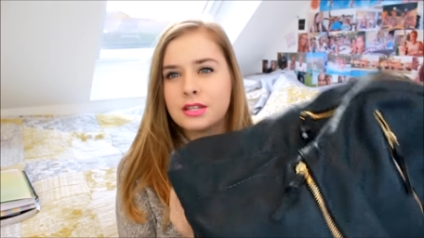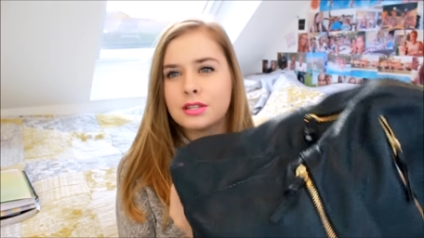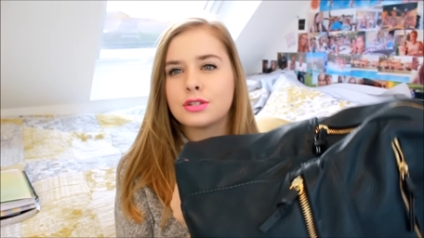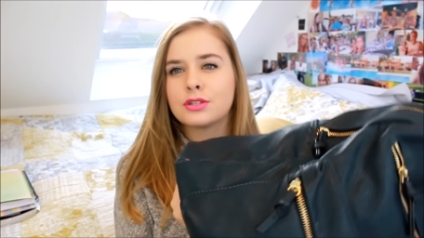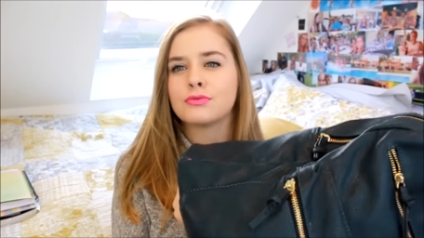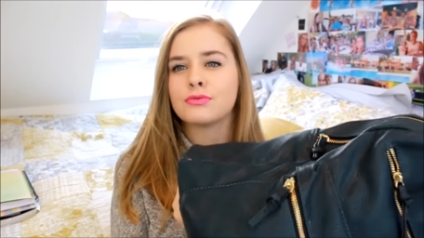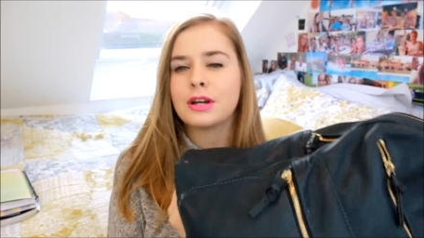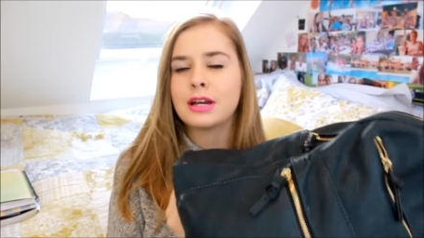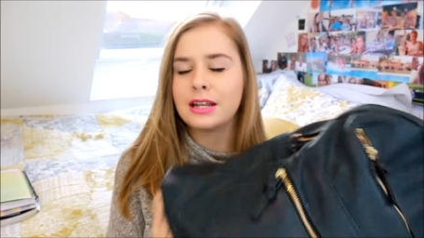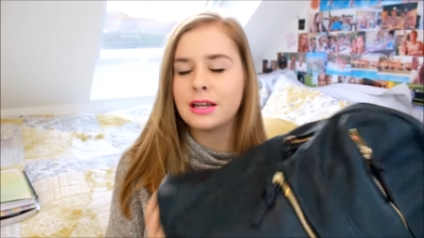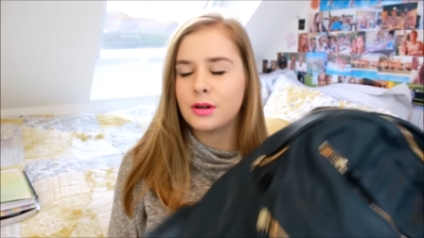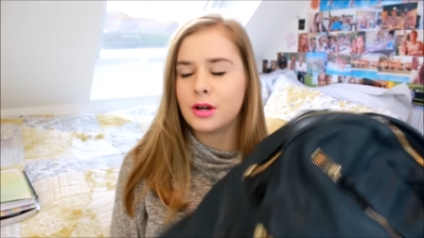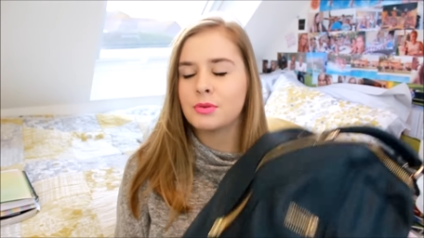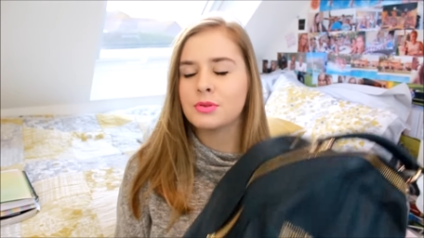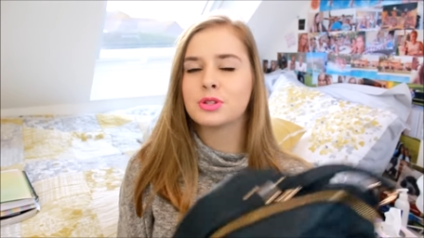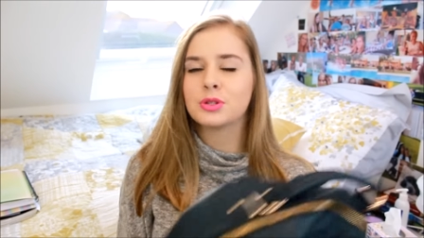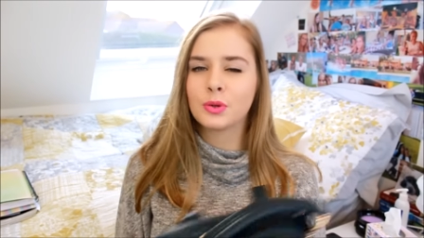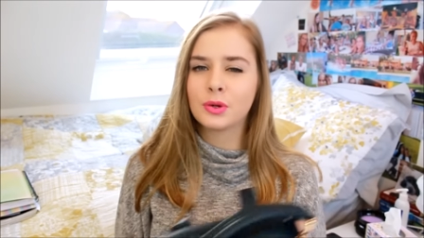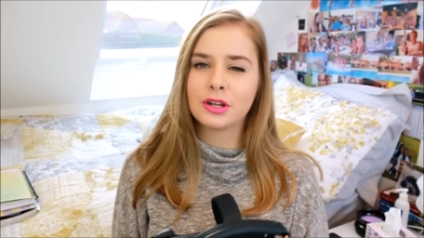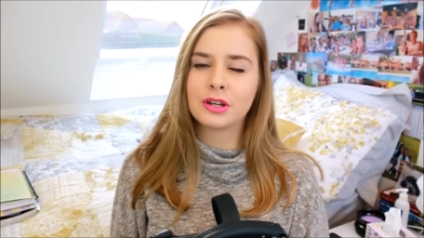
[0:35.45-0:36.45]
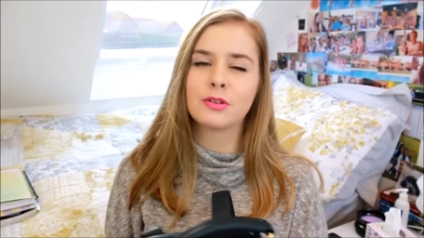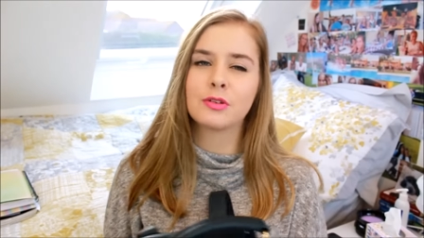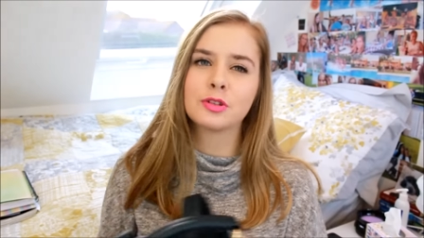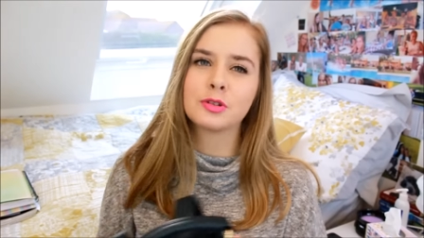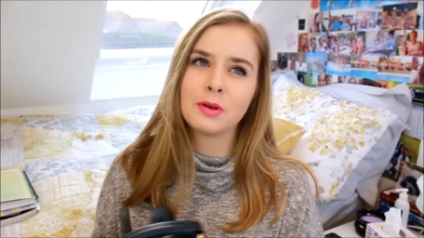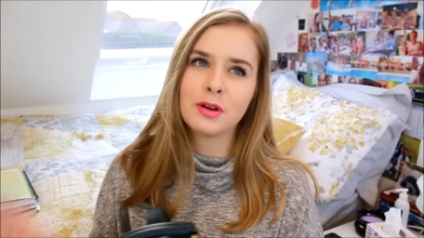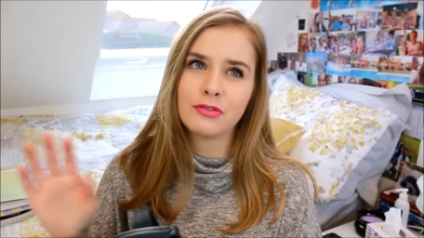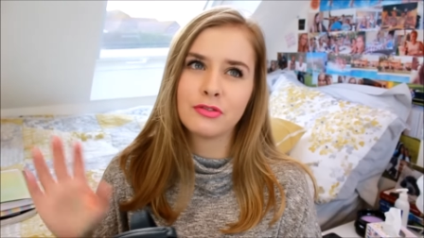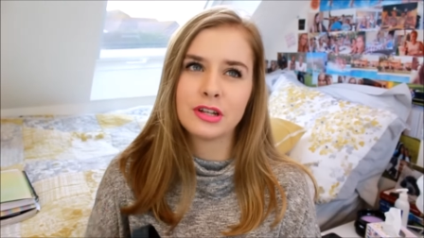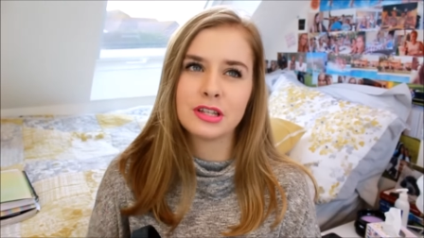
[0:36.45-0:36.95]
It's a really, I was talking
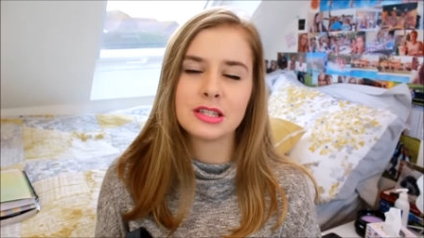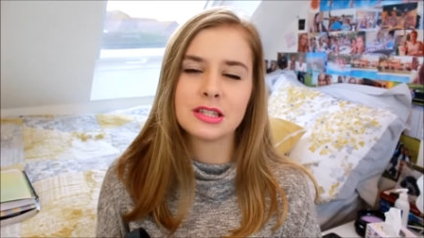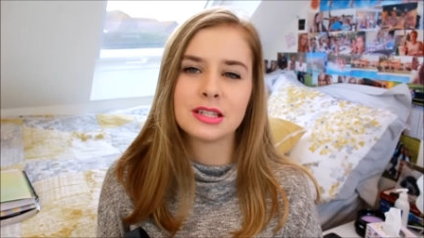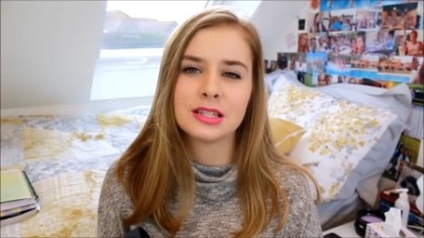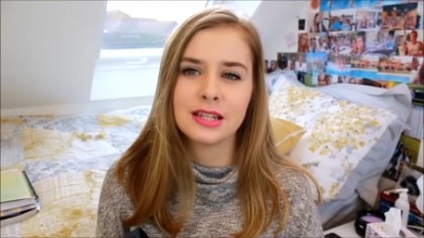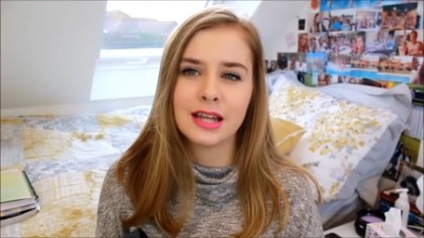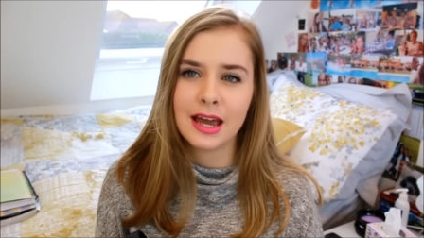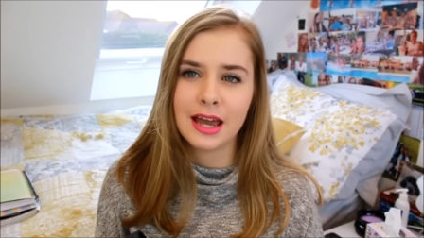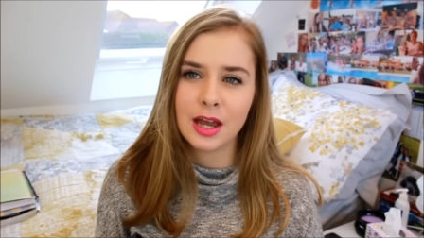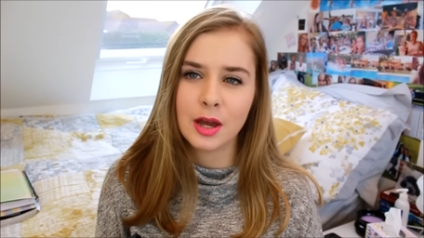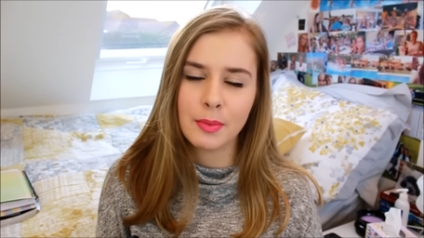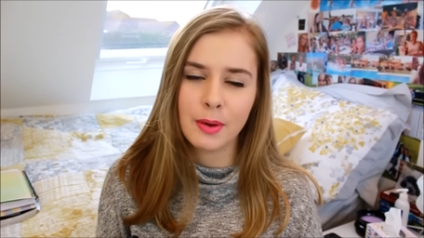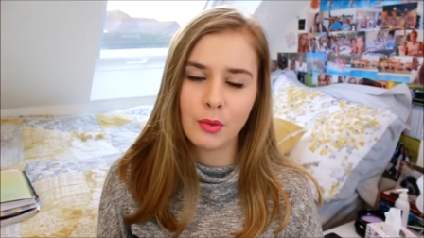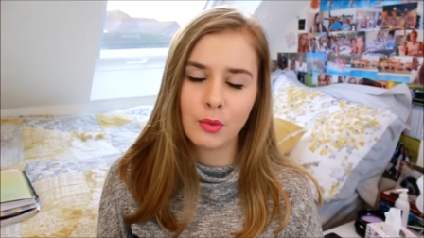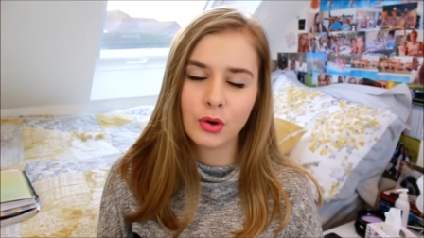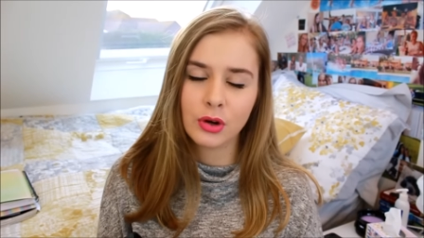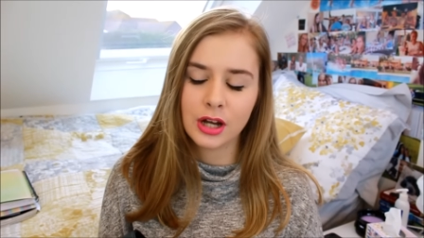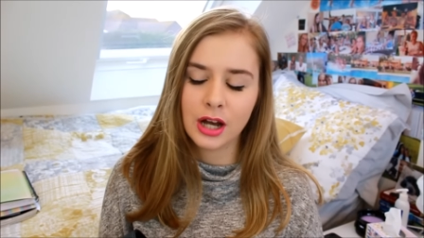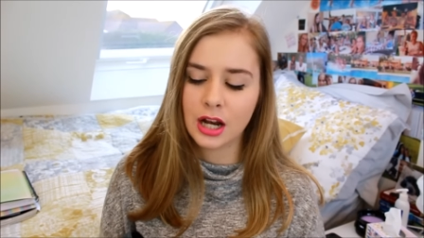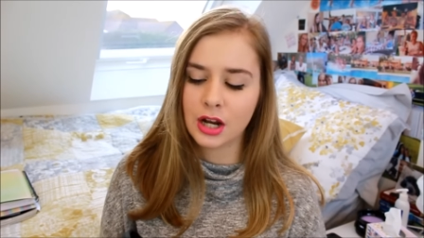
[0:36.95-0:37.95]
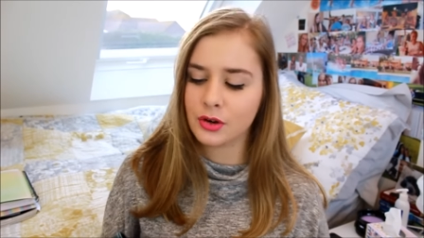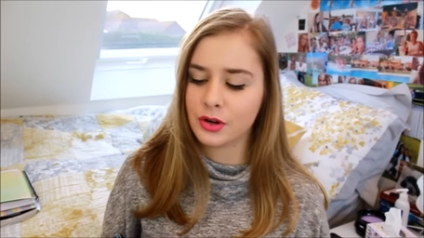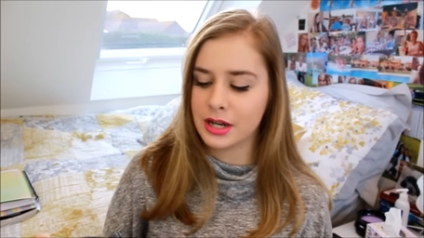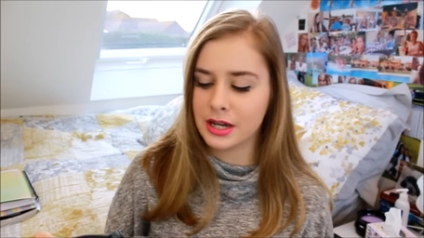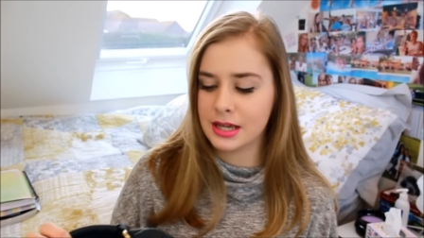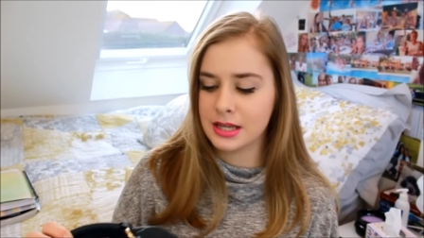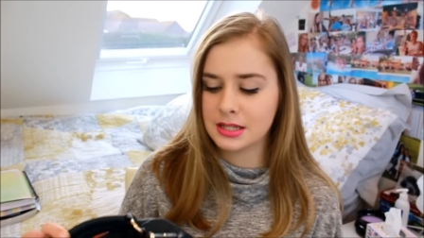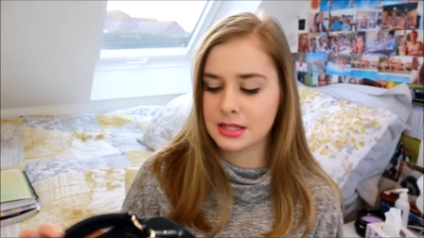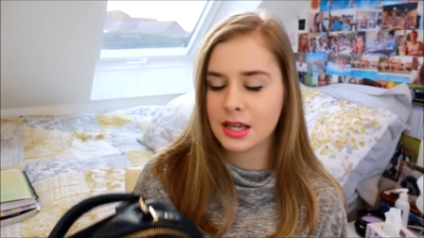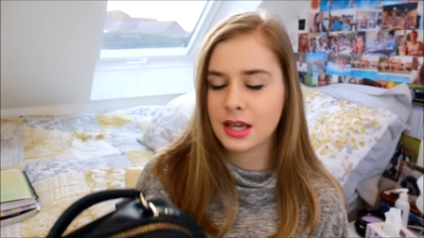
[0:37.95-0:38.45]
to my friends today about what colour
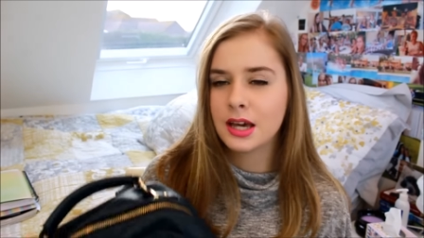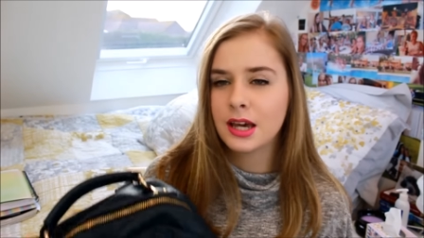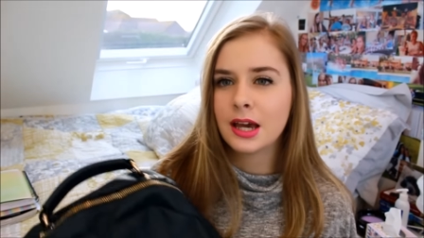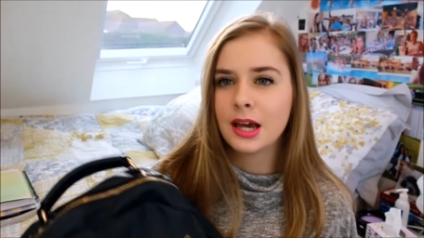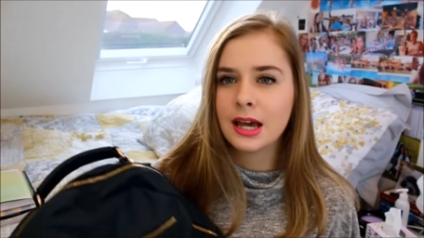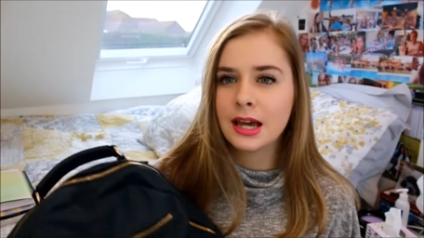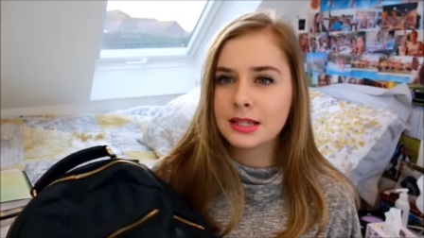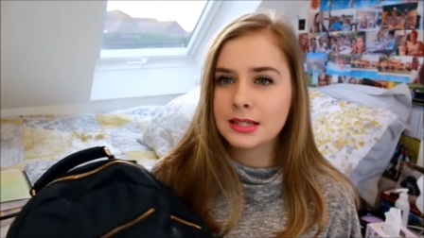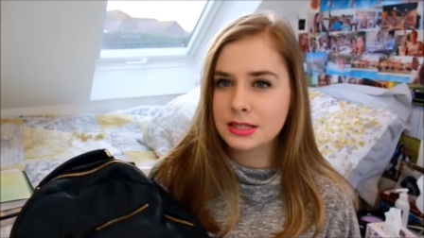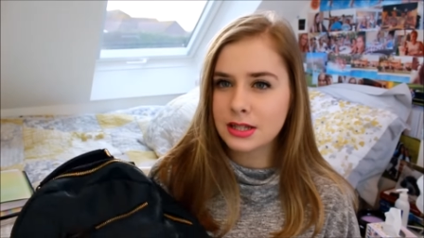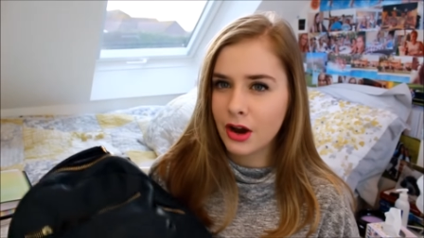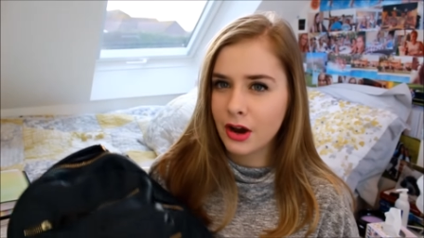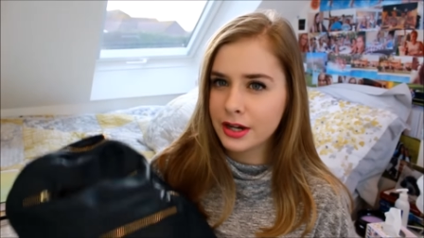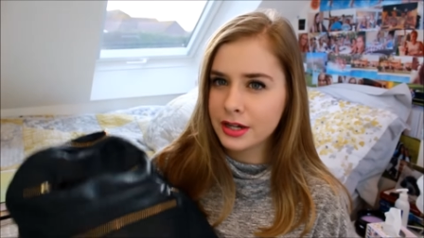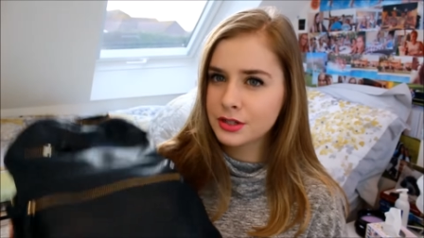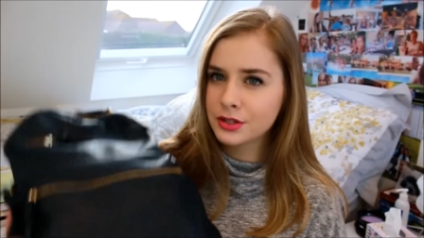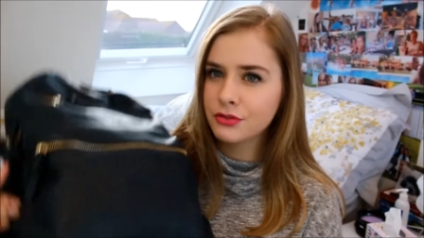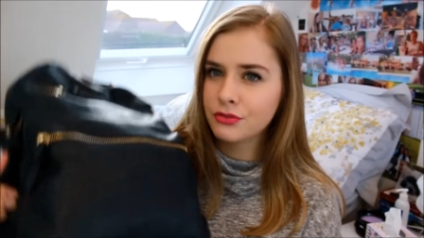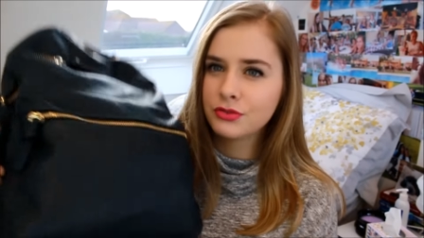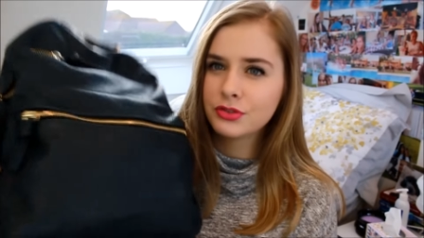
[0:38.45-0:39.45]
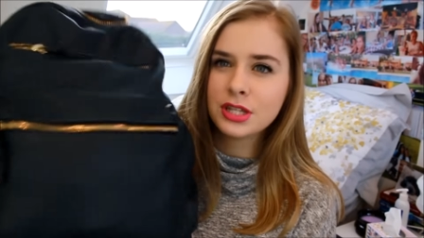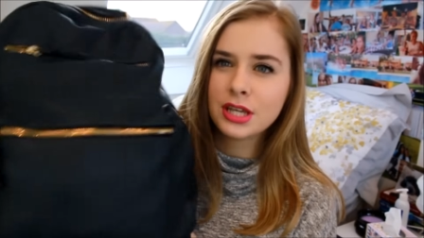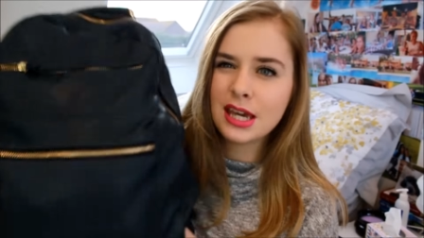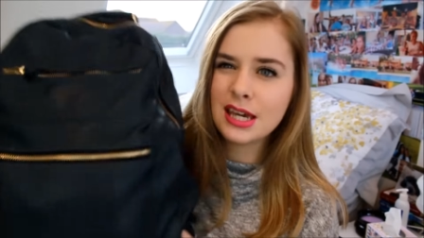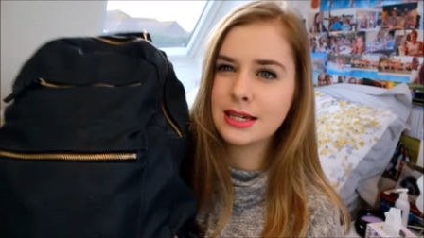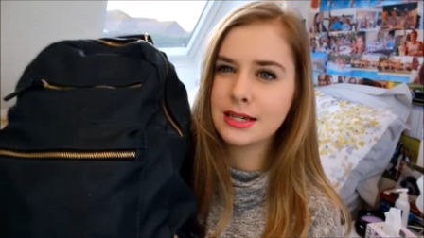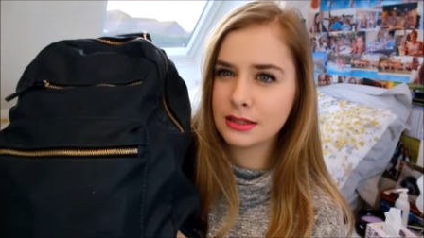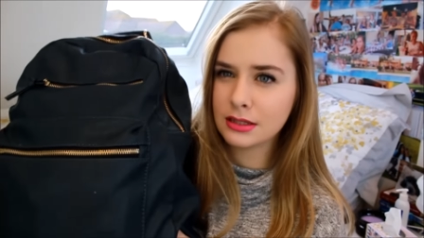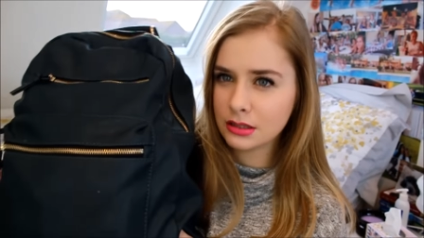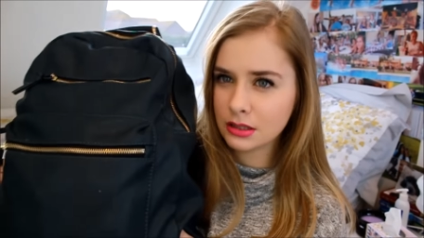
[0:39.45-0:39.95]
it is. It's kind of
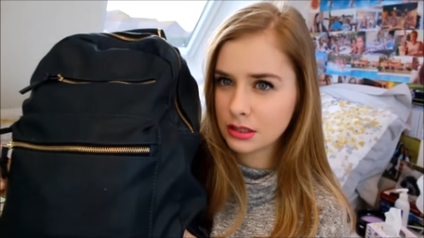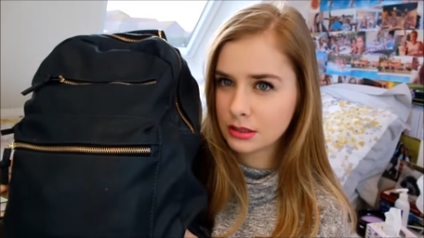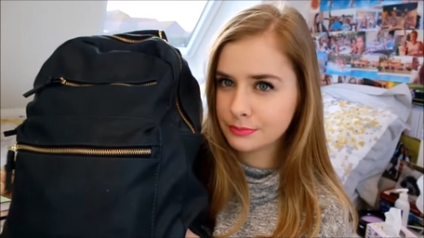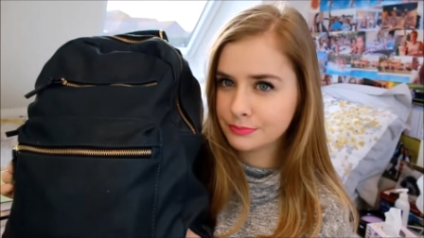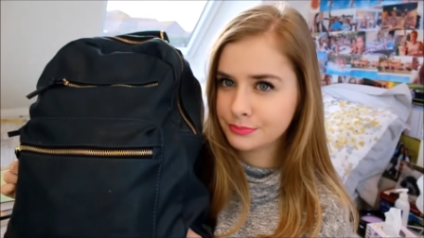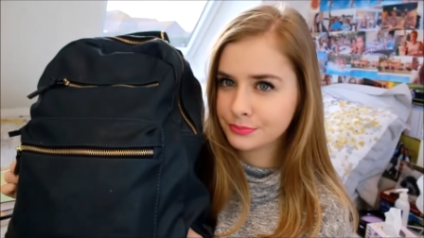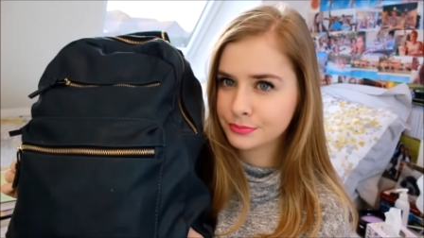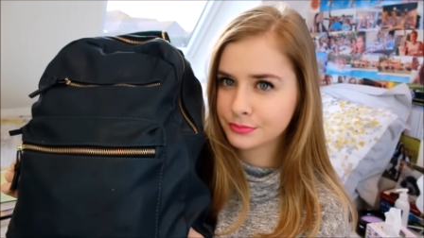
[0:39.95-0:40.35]
teal.